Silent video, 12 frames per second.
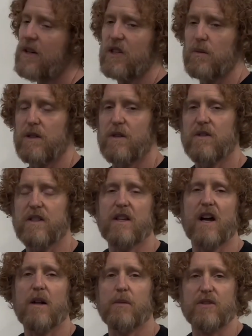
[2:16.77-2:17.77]
is we use the
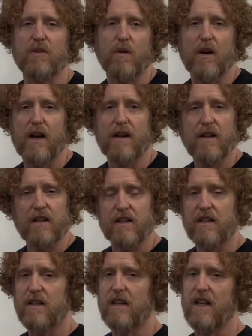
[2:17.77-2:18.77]
goblet squat,
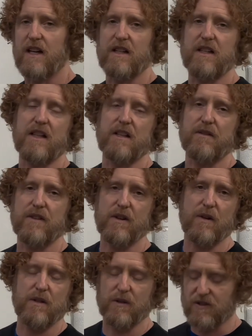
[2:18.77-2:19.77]
and in the
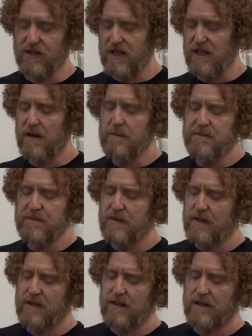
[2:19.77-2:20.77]
video you'll see
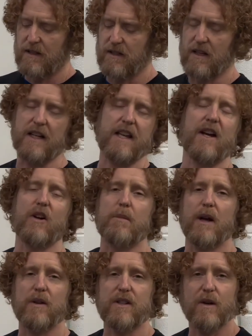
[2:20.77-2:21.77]
a
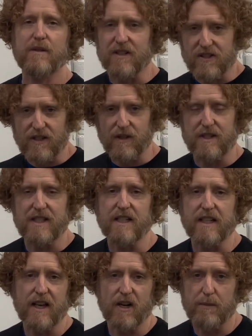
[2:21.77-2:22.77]
kettlebell. You don't necessarily need
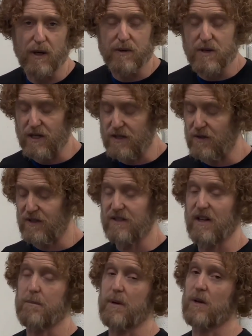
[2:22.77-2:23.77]
a kettlebell. You could use a
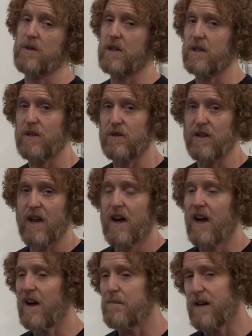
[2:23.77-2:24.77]
dumbbell, you could use
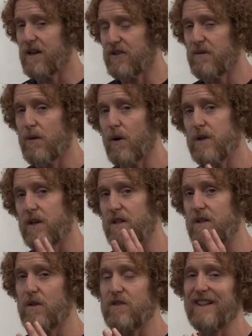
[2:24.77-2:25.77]
a medicine ball, you could
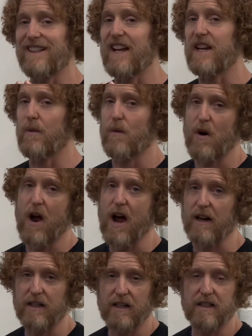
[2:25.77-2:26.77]
use a light
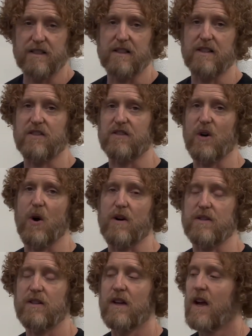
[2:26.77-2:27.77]
rock to start.